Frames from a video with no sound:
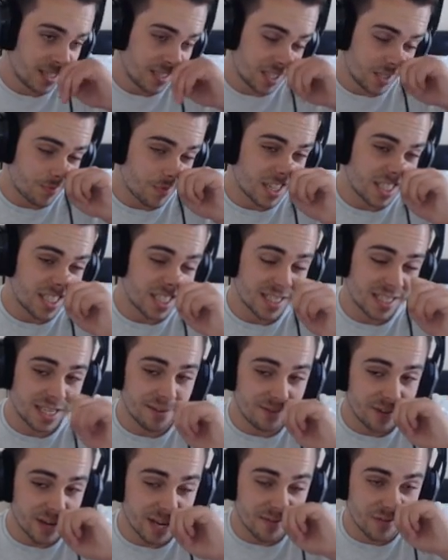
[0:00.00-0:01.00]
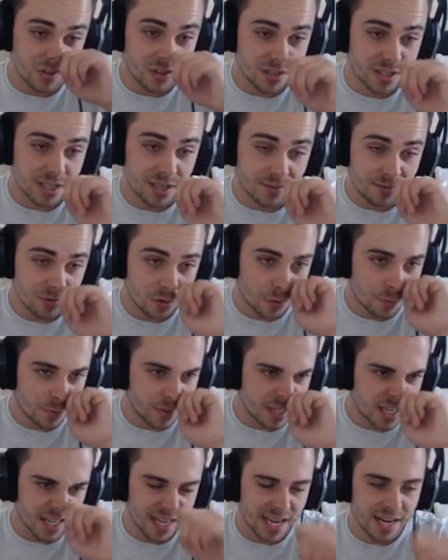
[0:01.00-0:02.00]
surprised it's tier 5 and not tier 4,
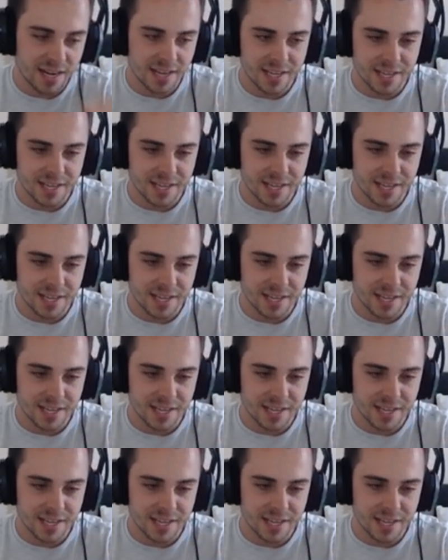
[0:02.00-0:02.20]
but then again,